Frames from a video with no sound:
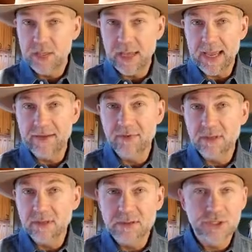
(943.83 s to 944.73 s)
have a
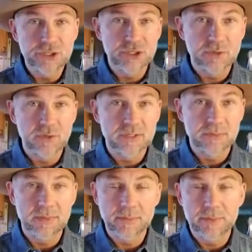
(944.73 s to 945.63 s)
little tissue with
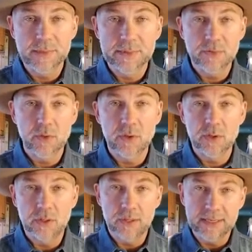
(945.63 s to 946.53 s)
some peppermint
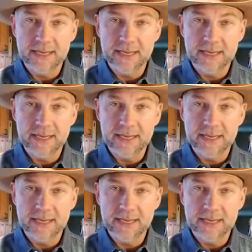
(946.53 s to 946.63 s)
oil on it,